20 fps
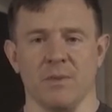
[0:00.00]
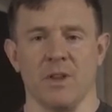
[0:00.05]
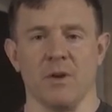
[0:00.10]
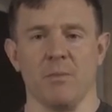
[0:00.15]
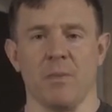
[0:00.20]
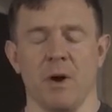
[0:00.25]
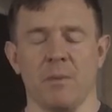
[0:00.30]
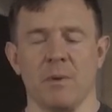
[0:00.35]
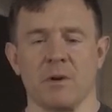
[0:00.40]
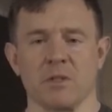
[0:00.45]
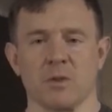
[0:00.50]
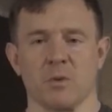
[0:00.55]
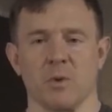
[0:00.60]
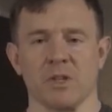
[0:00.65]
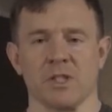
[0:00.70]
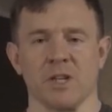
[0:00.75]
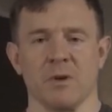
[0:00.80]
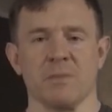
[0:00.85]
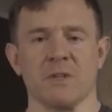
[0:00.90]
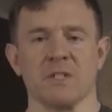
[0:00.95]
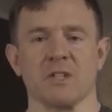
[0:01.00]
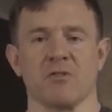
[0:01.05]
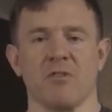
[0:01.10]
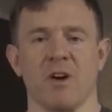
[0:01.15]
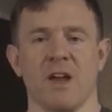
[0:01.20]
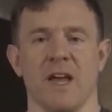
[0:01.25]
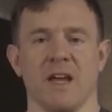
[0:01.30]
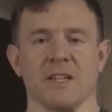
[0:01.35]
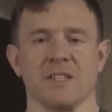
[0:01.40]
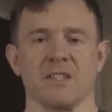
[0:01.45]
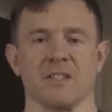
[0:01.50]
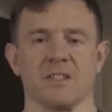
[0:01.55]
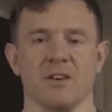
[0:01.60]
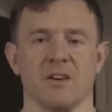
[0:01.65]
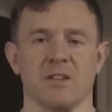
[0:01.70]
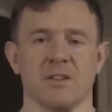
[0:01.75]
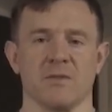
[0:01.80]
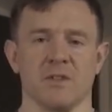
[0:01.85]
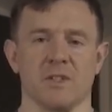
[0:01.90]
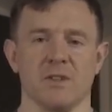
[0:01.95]
The barbell squat jump is a great
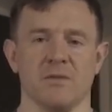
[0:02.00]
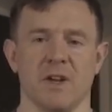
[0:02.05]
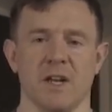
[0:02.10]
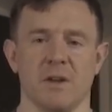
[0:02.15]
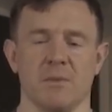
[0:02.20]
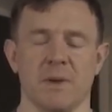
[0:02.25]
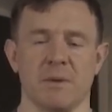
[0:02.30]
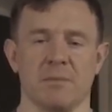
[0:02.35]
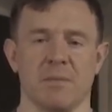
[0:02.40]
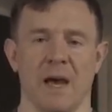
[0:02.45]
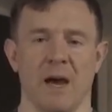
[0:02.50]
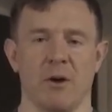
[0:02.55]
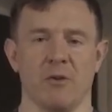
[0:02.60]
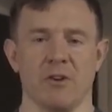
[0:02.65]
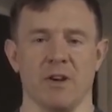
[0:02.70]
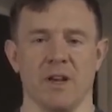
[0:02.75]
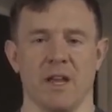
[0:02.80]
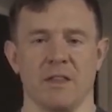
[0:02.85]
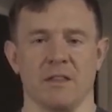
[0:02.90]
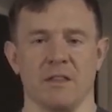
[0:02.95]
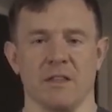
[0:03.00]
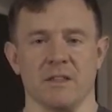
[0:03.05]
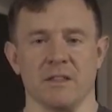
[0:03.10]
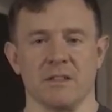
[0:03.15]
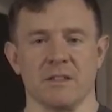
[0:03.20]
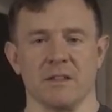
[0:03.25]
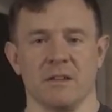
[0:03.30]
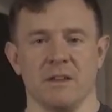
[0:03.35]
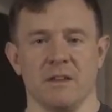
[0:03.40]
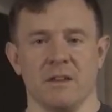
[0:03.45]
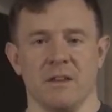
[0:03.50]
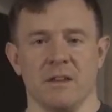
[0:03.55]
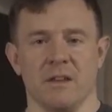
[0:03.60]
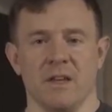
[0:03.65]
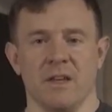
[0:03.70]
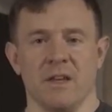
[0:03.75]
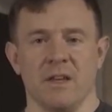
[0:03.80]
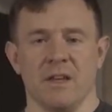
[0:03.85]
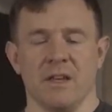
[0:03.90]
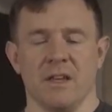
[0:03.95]
exercise for developing power in athletes.
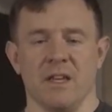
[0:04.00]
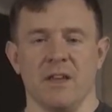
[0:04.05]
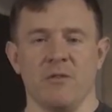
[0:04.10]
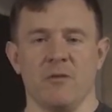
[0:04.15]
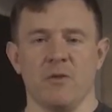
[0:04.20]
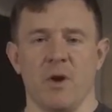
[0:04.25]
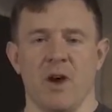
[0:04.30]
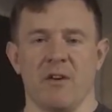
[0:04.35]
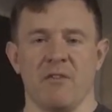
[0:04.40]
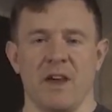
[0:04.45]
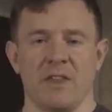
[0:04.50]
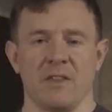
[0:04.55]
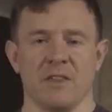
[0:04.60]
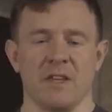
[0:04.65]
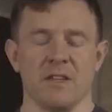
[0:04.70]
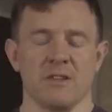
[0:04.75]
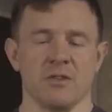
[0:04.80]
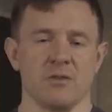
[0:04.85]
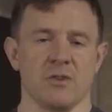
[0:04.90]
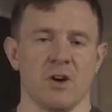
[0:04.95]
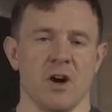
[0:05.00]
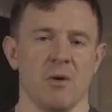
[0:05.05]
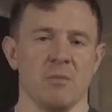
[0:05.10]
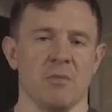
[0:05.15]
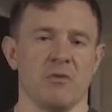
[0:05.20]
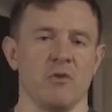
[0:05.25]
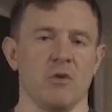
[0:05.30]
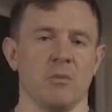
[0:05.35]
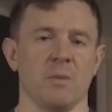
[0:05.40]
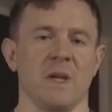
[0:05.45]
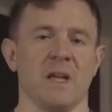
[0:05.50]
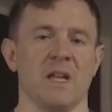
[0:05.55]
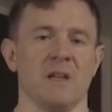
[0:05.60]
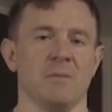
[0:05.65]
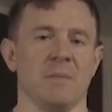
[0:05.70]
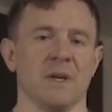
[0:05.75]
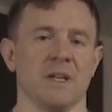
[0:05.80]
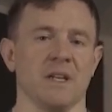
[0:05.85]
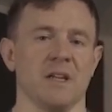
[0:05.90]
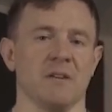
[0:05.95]
If you have athletes who can't perform the
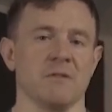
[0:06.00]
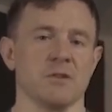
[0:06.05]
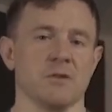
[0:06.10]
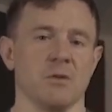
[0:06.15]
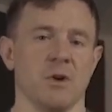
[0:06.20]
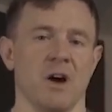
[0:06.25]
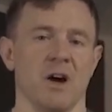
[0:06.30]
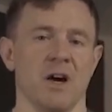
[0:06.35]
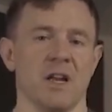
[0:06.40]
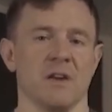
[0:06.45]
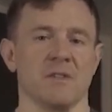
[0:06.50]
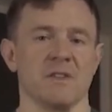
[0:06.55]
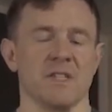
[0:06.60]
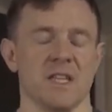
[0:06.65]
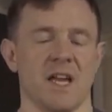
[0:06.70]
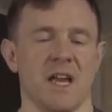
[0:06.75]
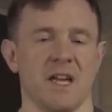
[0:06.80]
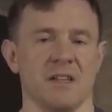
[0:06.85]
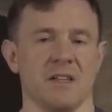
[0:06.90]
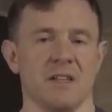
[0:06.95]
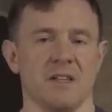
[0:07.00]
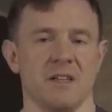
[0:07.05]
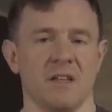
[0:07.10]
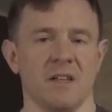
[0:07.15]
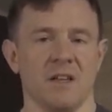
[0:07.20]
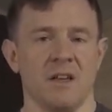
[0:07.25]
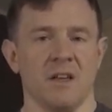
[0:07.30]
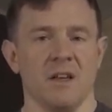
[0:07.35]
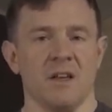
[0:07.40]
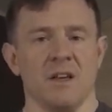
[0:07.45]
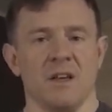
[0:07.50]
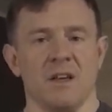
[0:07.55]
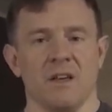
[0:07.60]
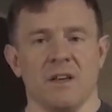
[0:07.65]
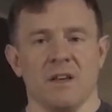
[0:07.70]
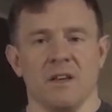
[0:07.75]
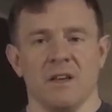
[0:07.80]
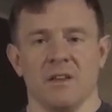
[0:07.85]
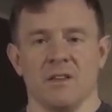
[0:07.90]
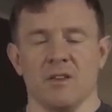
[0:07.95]
Olympic lifts to a high enough standard,
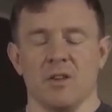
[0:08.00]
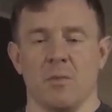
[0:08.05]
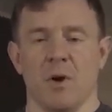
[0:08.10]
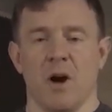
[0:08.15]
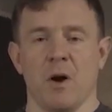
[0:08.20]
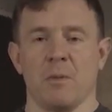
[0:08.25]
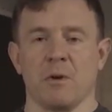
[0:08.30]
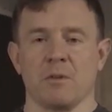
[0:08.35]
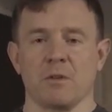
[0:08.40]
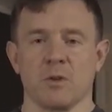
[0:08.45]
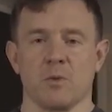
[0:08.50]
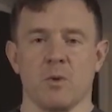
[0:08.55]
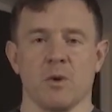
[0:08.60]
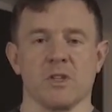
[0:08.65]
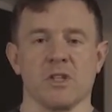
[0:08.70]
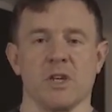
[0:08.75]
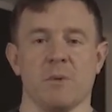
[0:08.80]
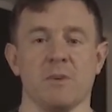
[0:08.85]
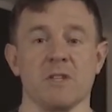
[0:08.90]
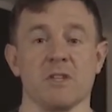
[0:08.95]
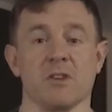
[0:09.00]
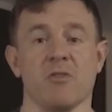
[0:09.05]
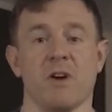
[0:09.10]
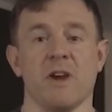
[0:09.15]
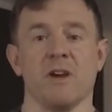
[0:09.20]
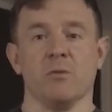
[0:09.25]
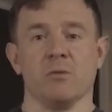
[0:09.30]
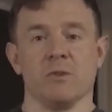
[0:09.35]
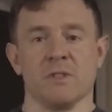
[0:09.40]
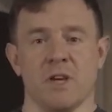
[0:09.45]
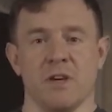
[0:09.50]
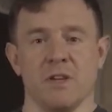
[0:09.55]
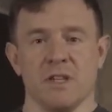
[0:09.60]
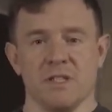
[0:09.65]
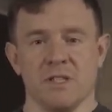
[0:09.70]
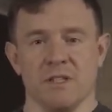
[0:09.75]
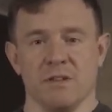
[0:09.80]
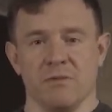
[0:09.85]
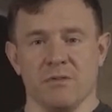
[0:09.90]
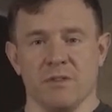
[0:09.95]
the barbell squat jump is a great
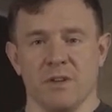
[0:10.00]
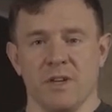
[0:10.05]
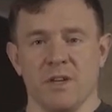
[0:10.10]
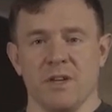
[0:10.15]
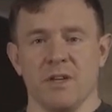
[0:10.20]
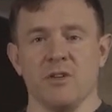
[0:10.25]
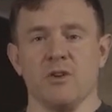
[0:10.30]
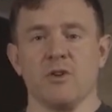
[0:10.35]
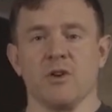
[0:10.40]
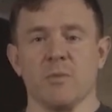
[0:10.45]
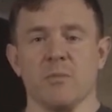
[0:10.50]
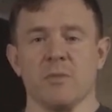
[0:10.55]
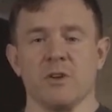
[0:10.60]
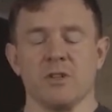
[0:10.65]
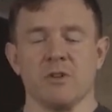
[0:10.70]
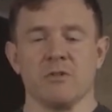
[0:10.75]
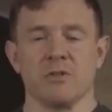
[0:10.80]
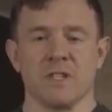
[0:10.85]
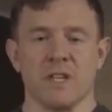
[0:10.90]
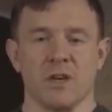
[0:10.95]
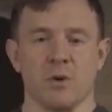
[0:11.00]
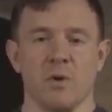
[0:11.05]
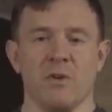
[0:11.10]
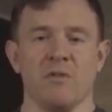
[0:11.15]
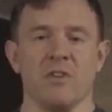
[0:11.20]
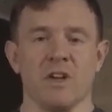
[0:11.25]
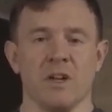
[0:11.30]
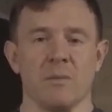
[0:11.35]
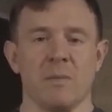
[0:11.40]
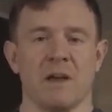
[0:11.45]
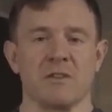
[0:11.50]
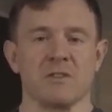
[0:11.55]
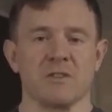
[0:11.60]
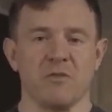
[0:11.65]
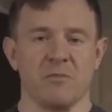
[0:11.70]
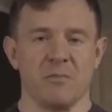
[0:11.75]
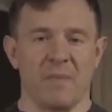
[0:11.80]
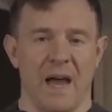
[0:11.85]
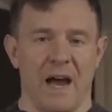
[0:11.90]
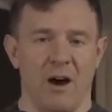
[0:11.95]
alternative. You can produce the equivalent amounts
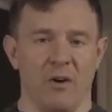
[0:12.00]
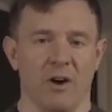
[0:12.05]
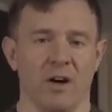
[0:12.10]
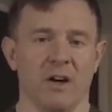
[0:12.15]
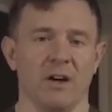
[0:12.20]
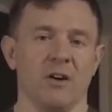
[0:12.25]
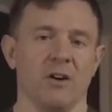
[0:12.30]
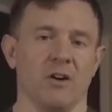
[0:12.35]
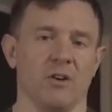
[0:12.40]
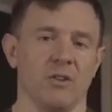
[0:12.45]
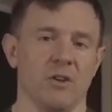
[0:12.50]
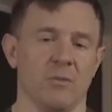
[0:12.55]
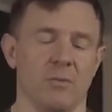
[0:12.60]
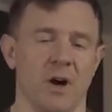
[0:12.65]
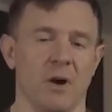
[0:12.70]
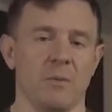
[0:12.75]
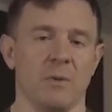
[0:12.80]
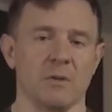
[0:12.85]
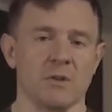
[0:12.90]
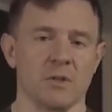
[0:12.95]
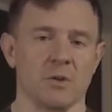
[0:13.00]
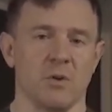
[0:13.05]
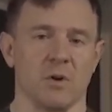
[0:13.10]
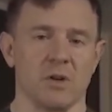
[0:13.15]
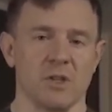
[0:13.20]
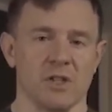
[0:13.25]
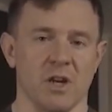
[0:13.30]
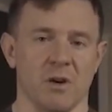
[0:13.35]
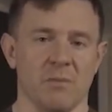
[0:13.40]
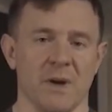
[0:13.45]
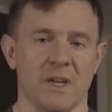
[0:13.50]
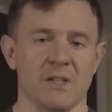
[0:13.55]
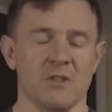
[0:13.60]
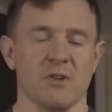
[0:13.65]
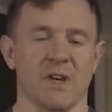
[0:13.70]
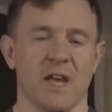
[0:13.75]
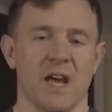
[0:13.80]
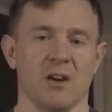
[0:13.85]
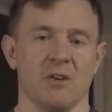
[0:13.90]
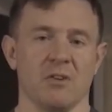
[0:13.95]
of power on the barbell squat jump as
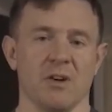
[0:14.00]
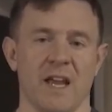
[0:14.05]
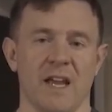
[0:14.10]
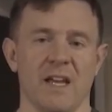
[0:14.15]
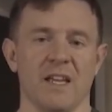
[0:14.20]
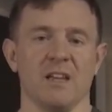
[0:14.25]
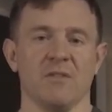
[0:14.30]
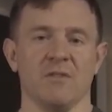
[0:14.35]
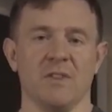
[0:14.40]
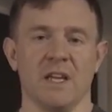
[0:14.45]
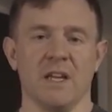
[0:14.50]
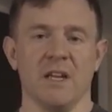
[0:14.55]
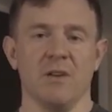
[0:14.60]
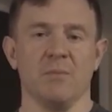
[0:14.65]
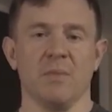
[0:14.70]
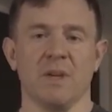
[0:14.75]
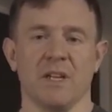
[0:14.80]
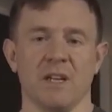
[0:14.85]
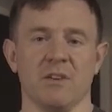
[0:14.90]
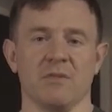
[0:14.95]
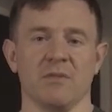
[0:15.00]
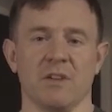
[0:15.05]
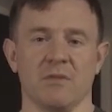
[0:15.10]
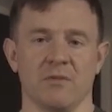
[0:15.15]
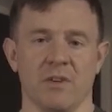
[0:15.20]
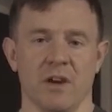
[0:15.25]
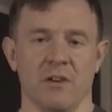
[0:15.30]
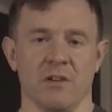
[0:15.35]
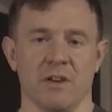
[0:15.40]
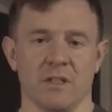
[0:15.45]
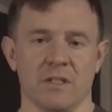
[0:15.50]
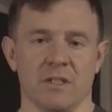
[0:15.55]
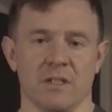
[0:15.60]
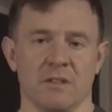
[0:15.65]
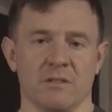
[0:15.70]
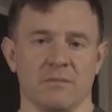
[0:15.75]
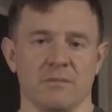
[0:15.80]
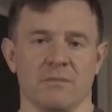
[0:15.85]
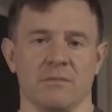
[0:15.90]
you can on any of the Olympic lifting variants.